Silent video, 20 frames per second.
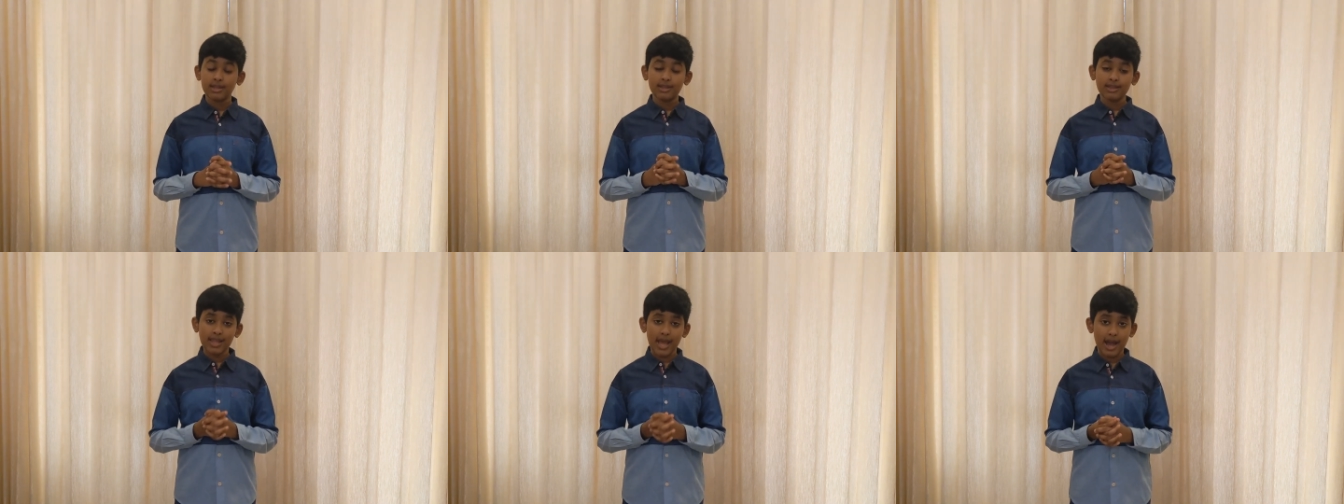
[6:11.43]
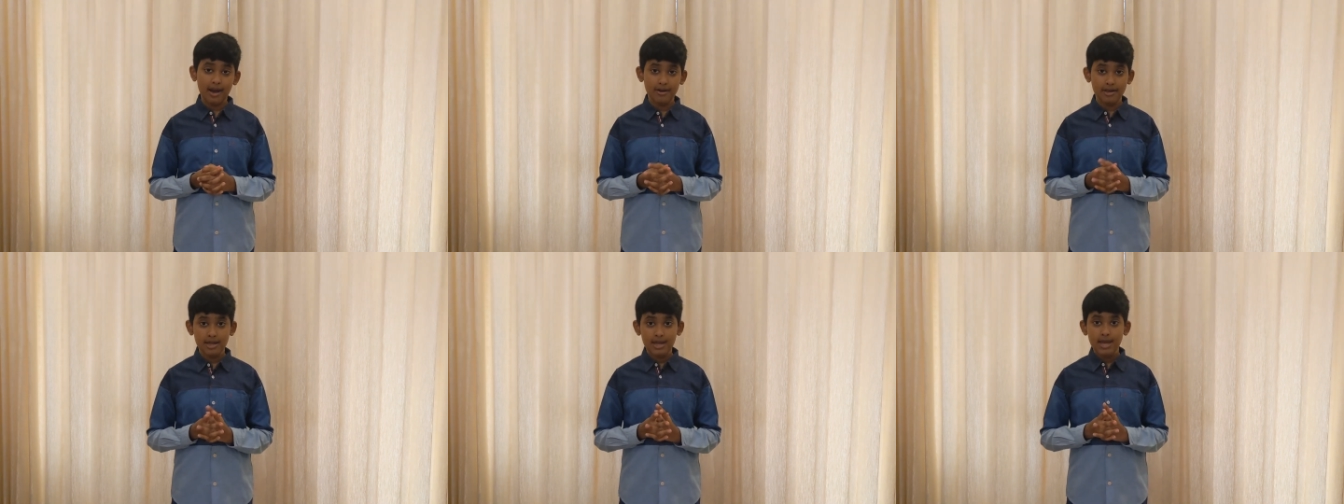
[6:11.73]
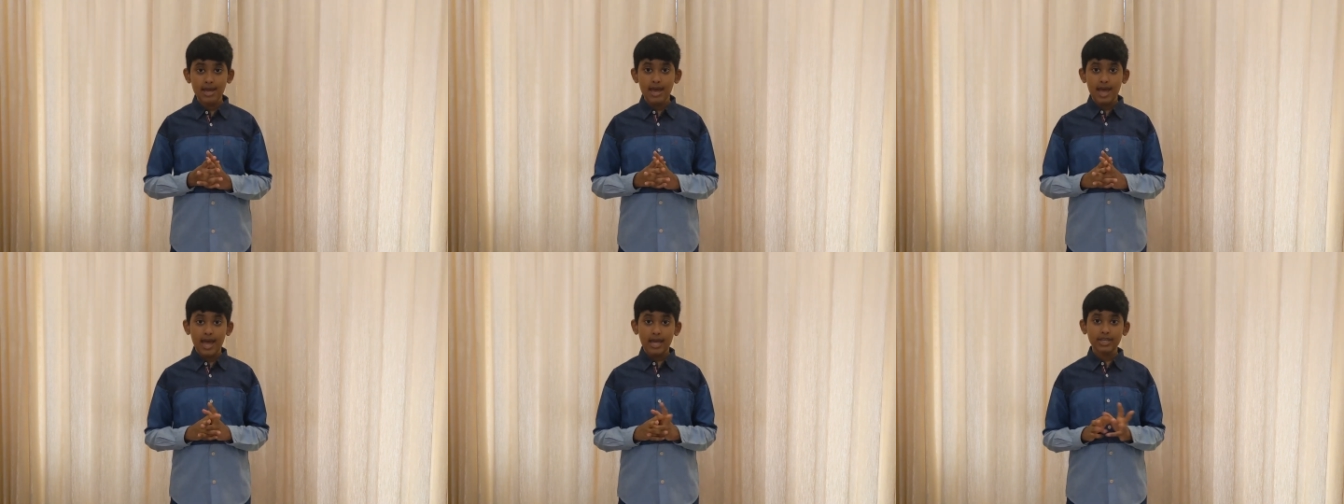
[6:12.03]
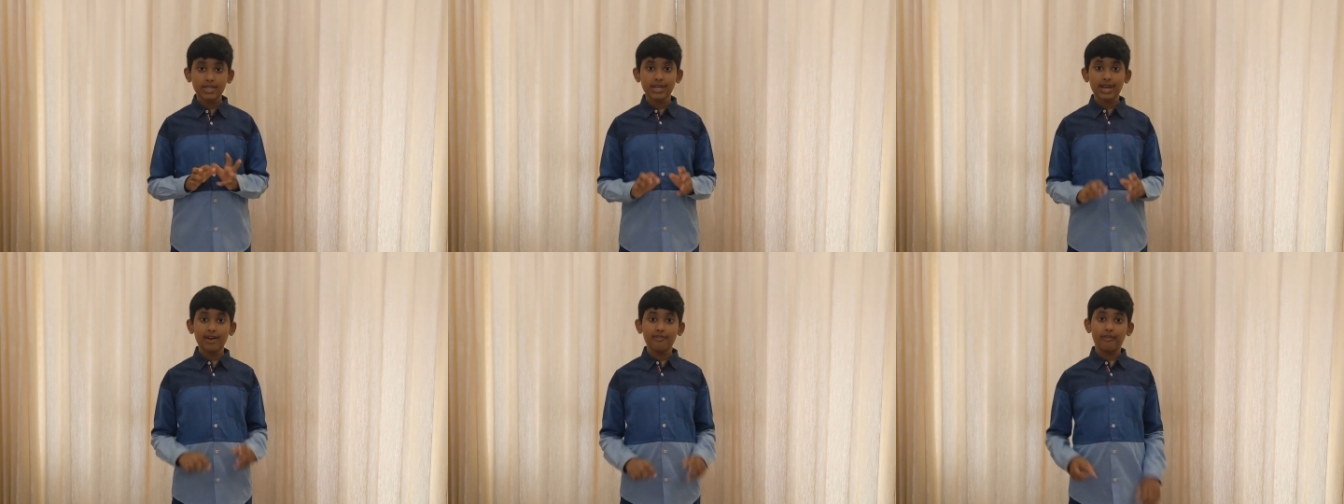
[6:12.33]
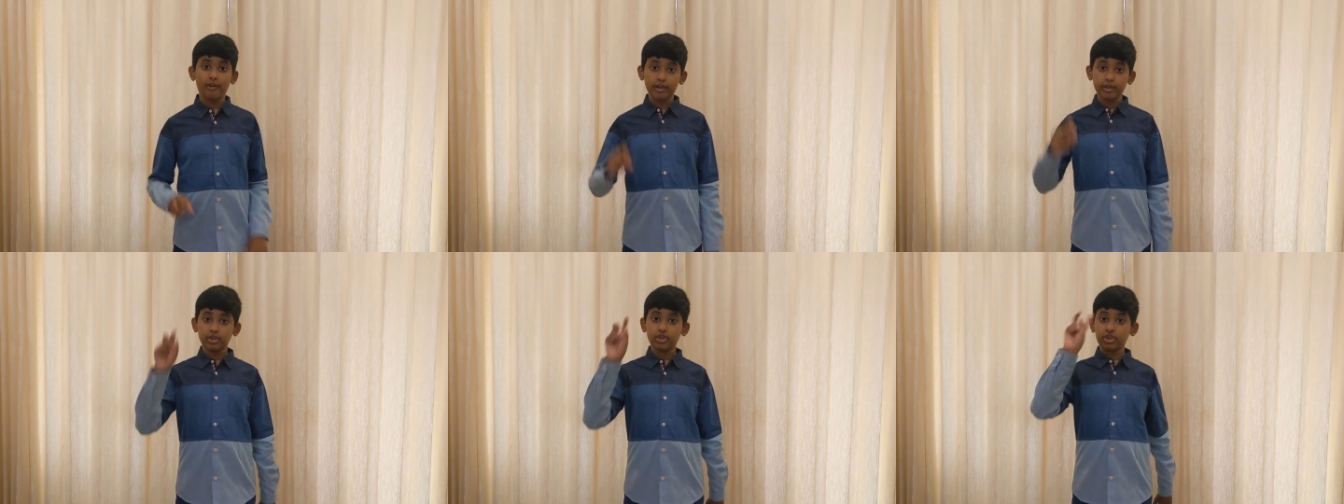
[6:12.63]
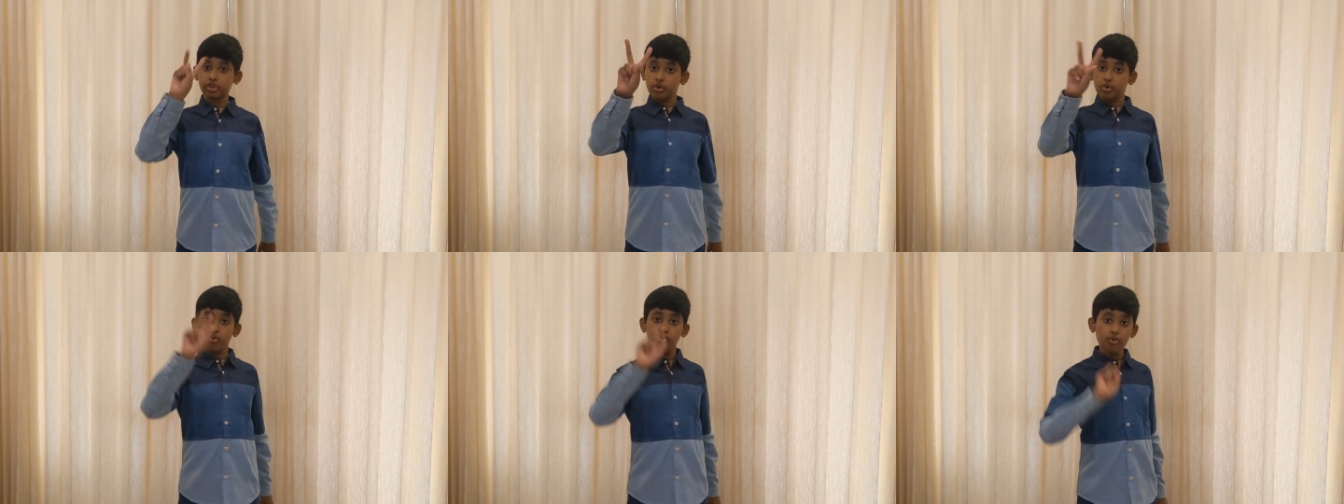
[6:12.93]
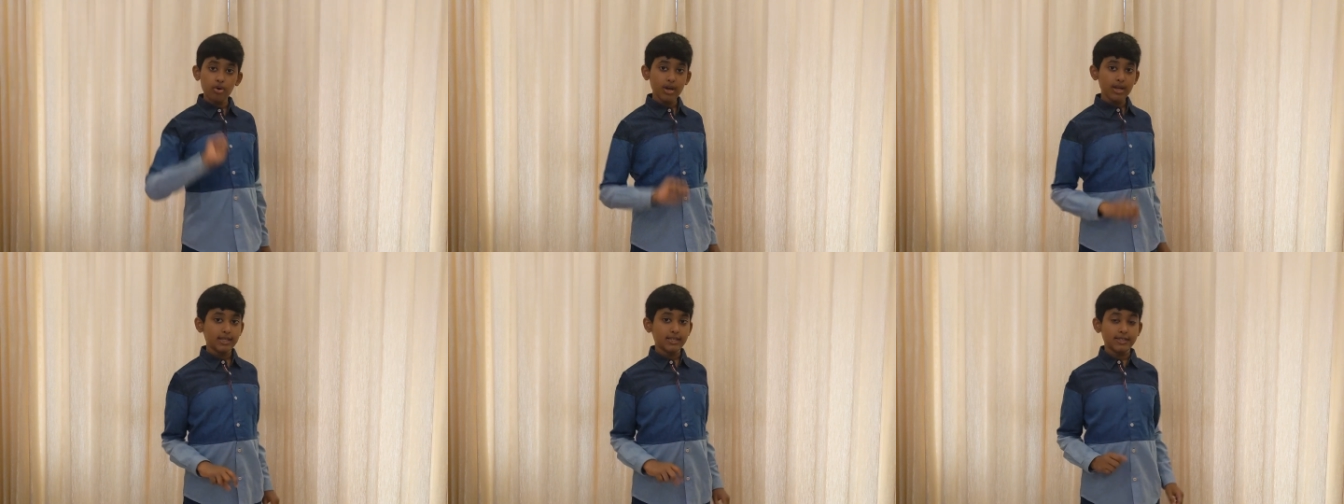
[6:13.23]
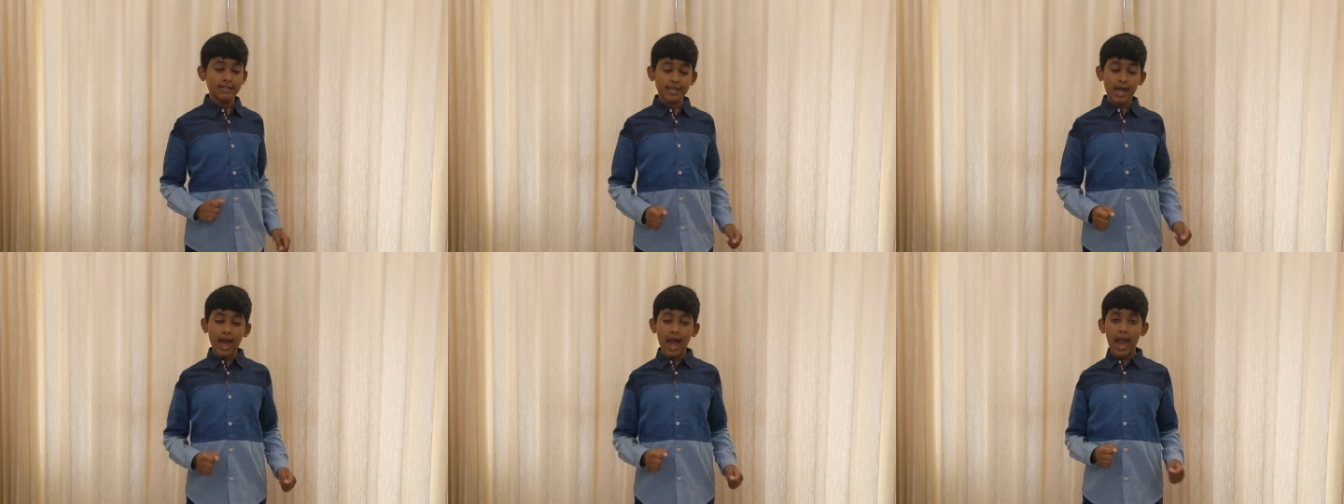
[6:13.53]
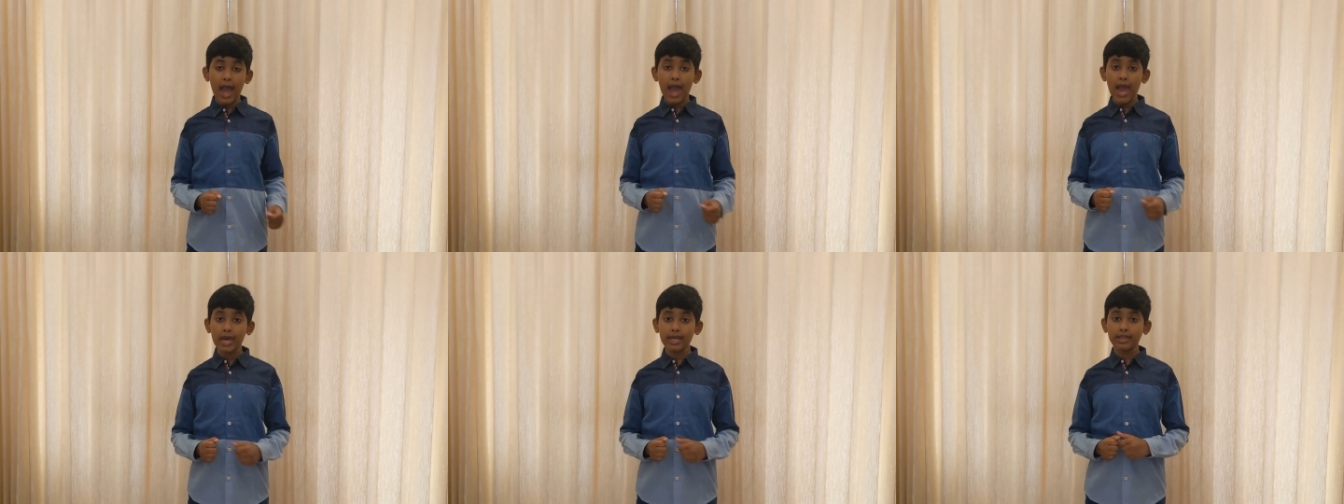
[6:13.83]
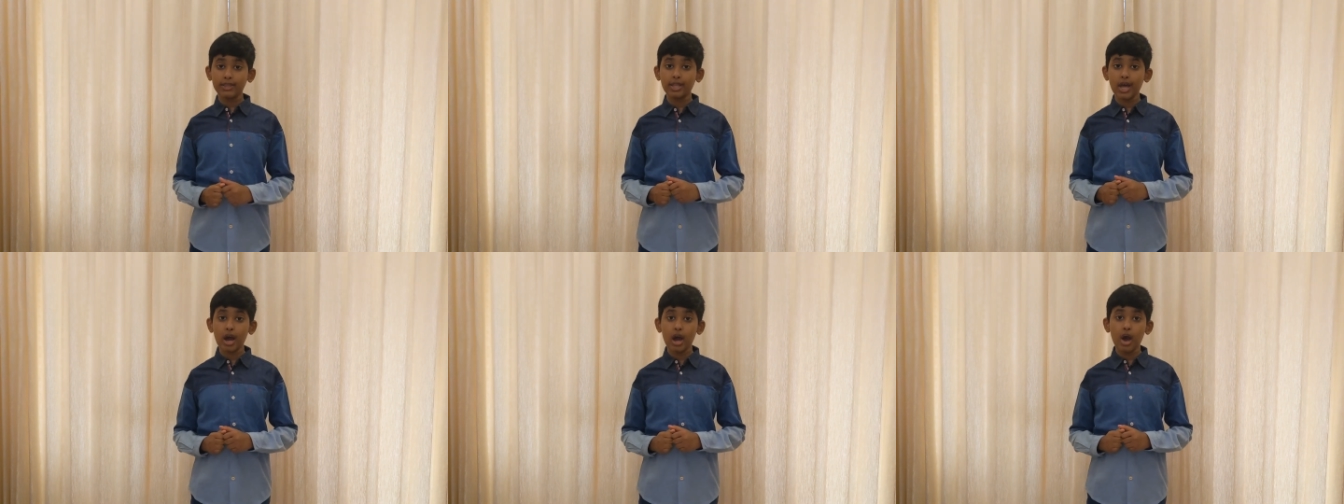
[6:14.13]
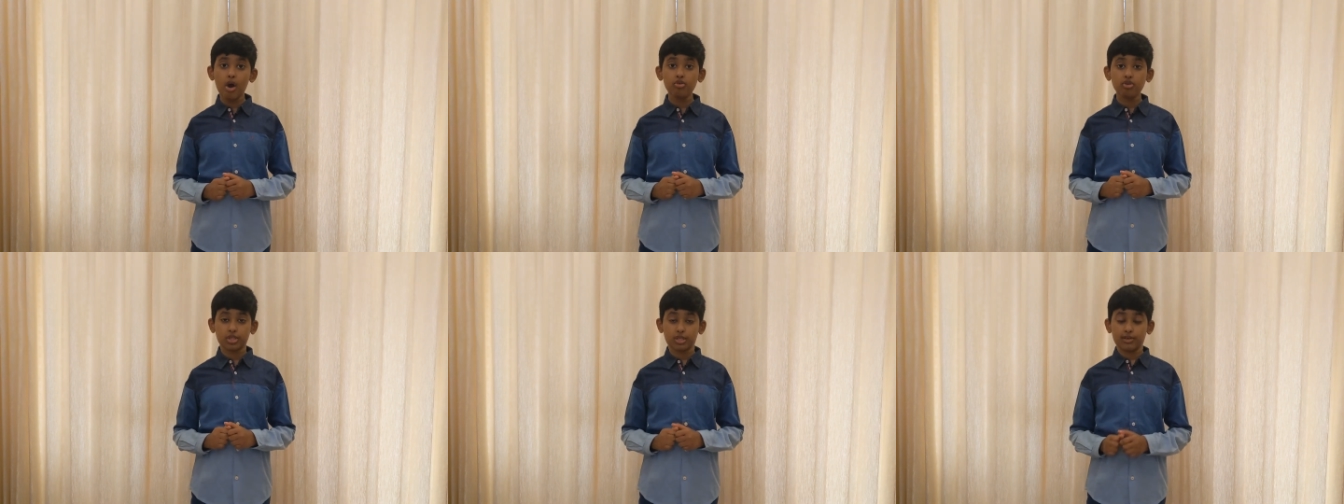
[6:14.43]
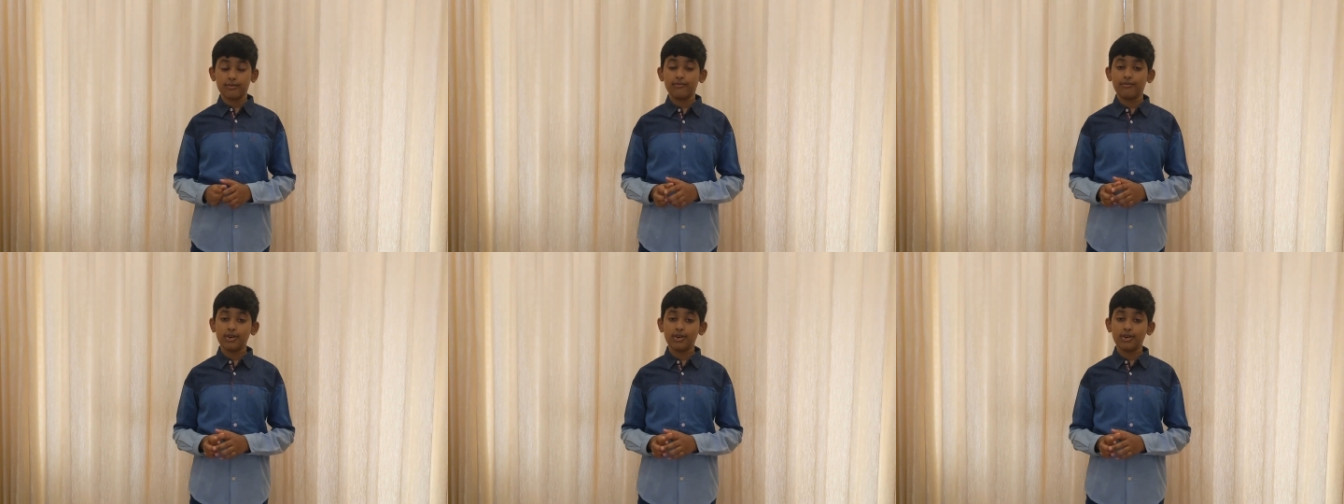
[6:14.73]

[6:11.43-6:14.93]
Now, I have 2 side notes